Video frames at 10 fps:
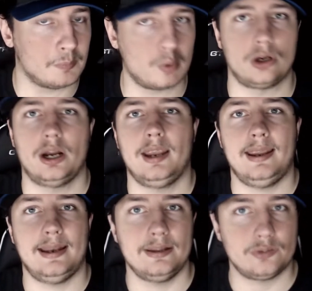more,
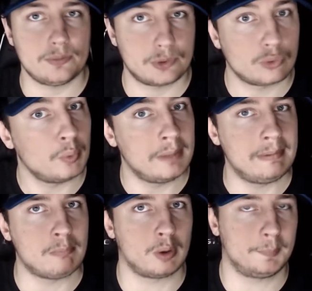and his numbers would have
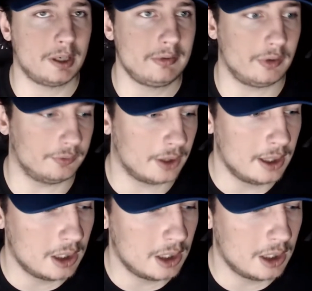been more impressive.